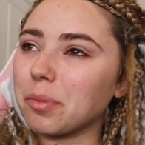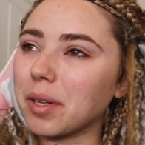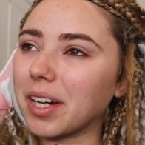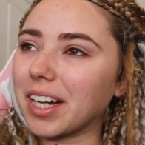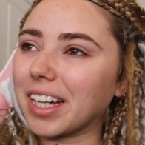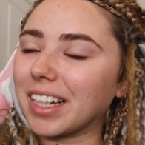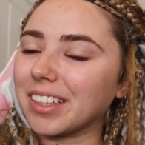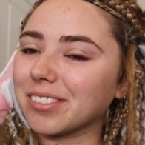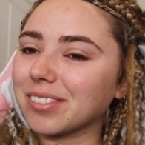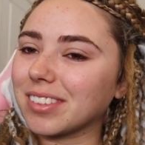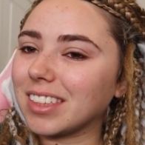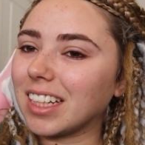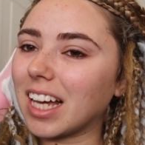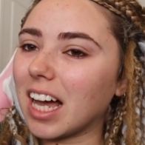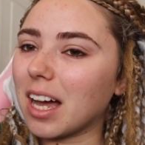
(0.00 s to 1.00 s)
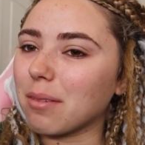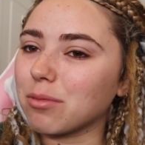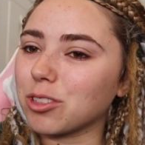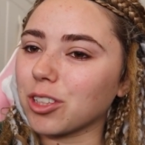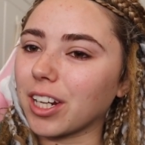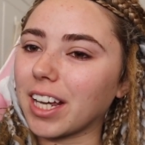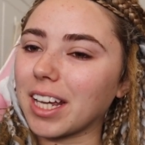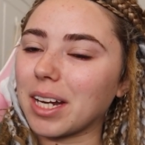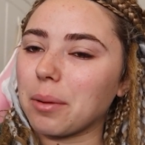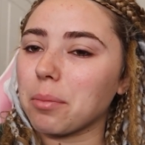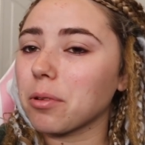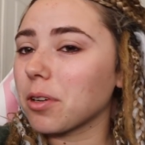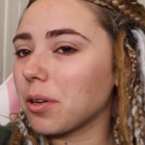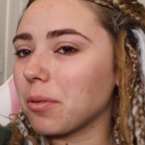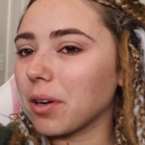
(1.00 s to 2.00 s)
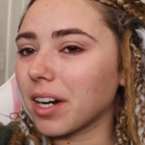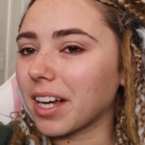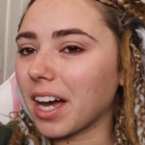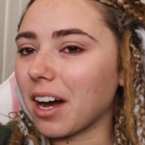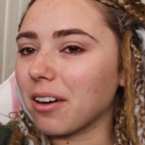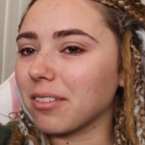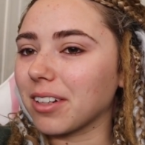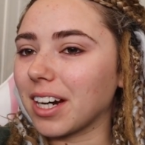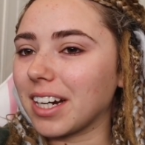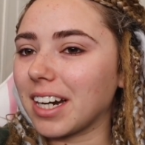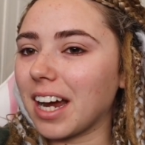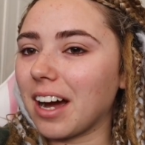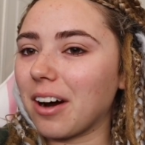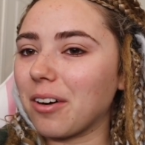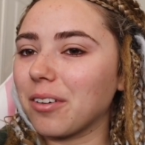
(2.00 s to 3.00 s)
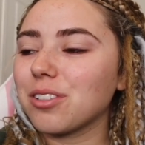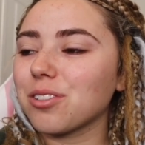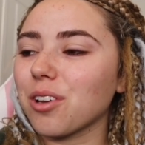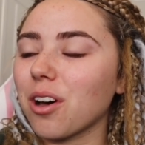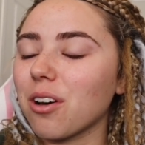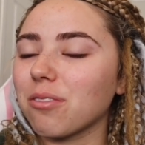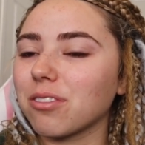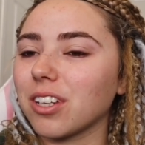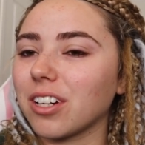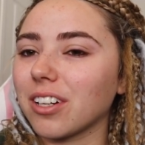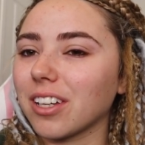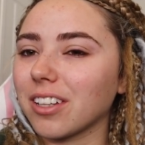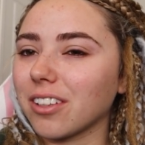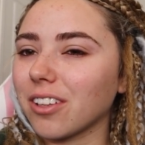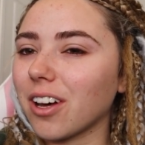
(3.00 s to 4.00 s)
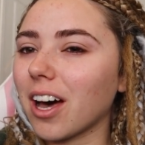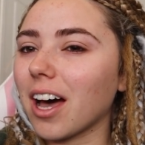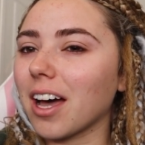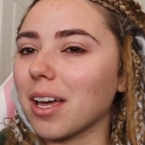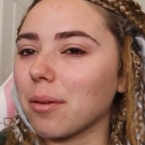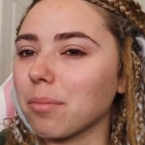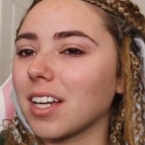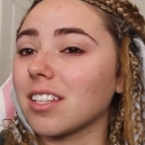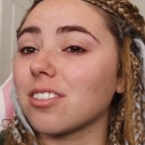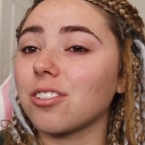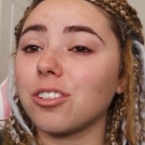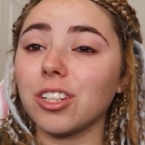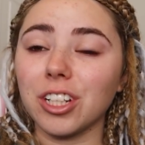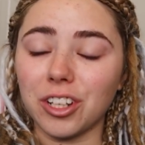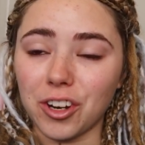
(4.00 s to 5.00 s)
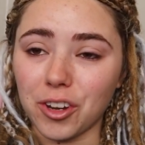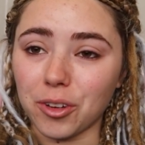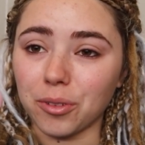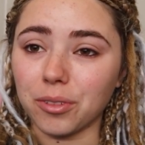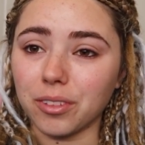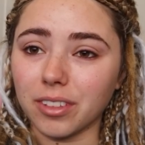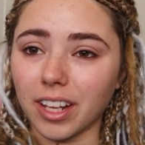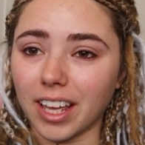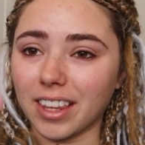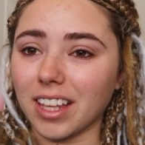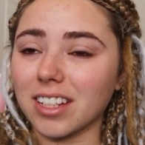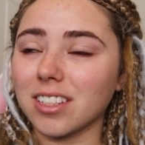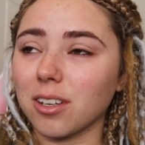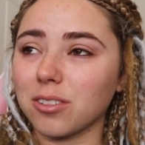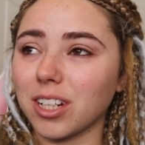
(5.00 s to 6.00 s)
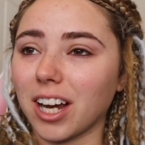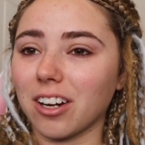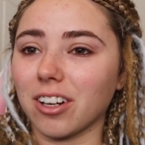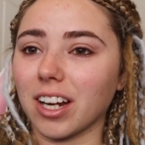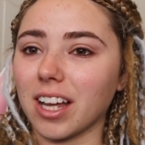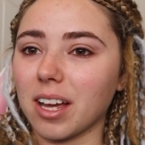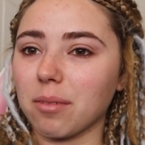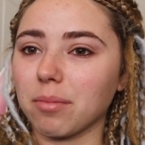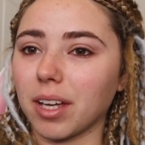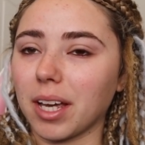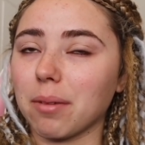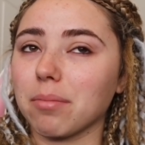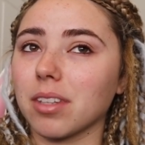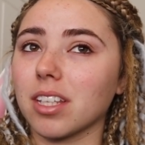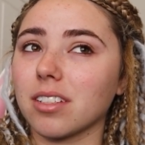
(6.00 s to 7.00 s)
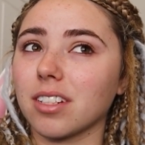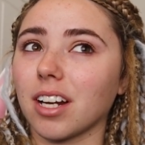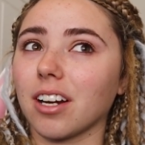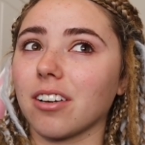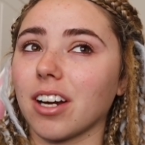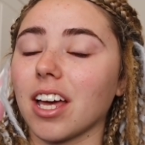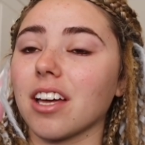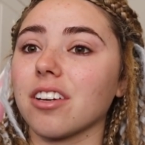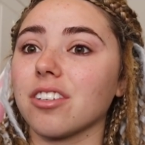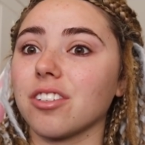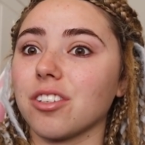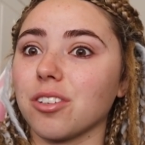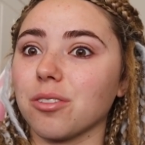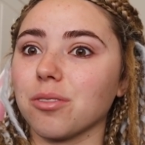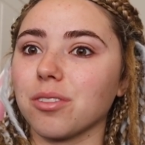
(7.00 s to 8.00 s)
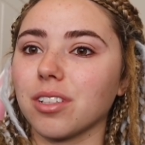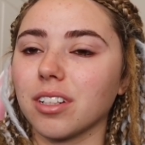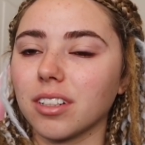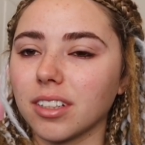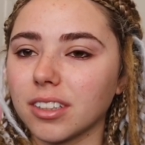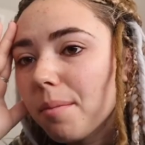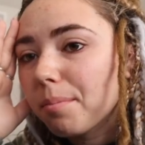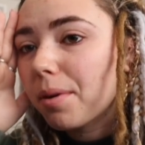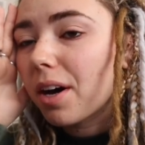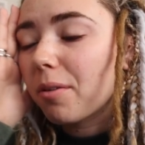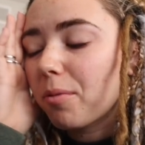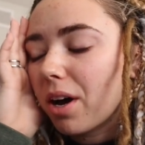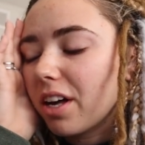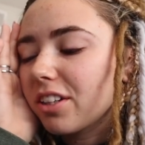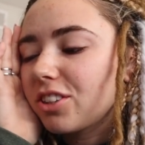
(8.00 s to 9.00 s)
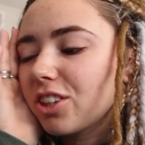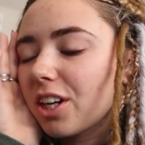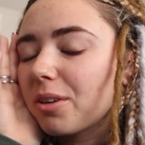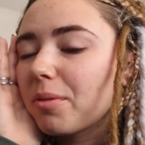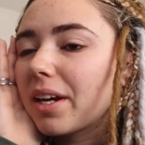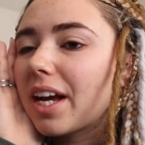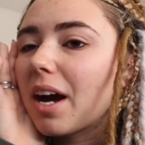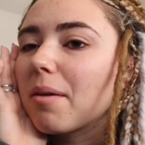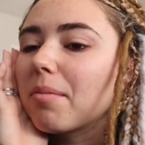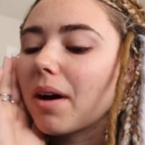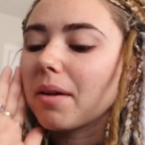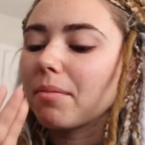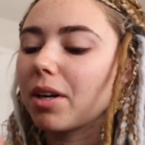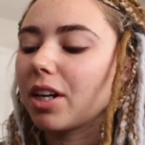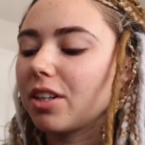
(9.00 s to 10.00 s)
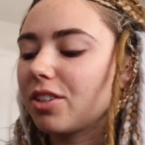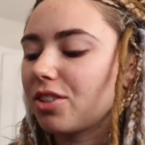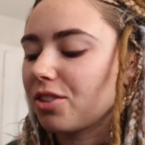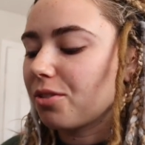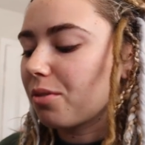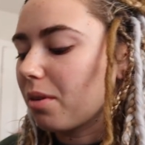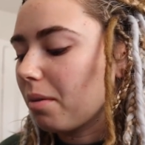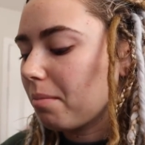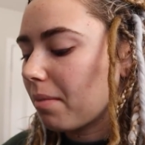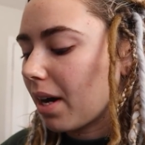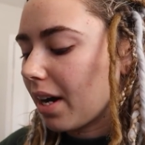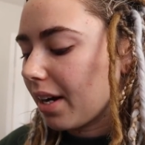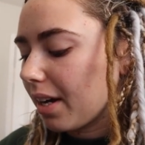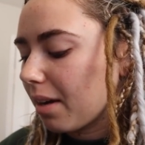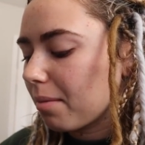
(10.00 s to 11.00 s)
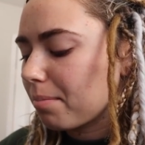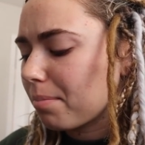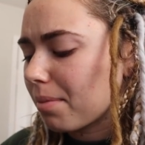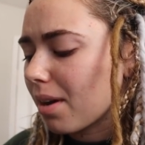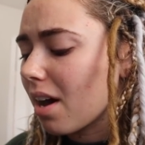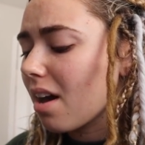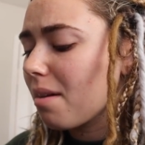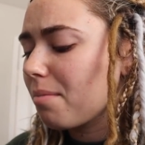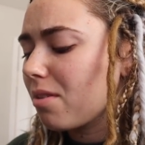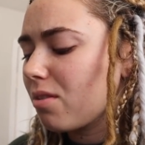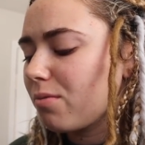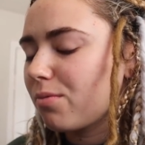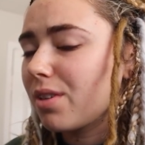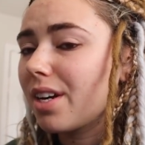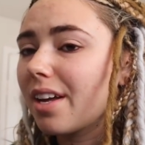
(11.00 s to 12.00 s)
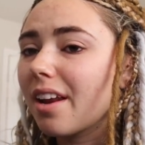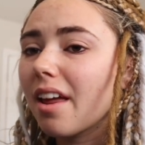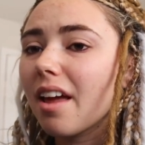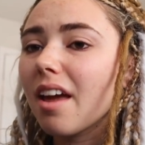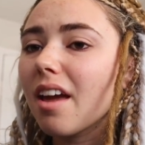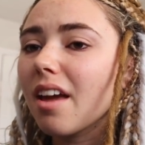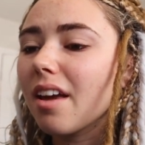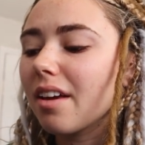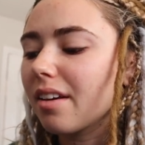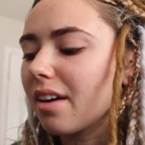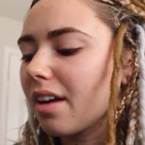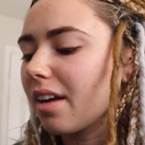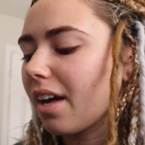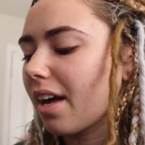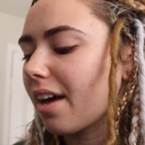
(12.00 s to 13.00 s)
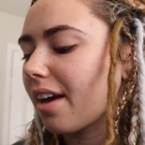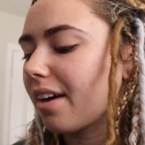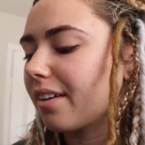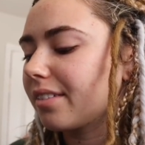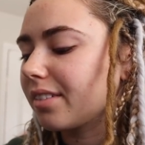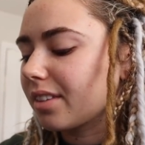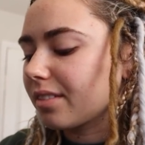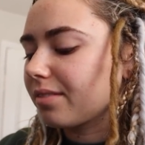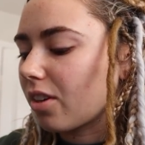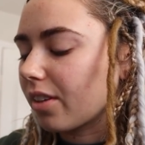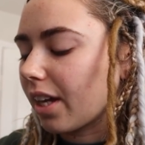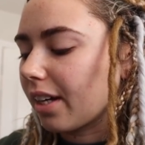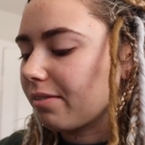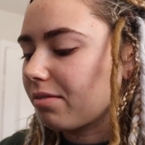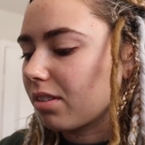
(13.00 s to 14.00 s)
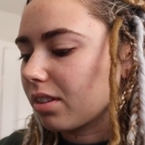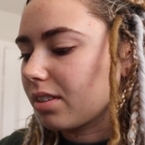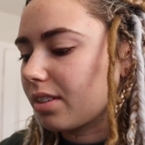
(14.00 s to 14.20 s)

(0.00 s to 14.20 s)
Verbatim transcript: but I'm drinking a pre-workout right now, so hopefully I'll get a little hype. It's literally noon. Like that's how tired I am. Like I'm this tired at noon. But while I try to wake up, I'm gonna do my Bible reading and all that fun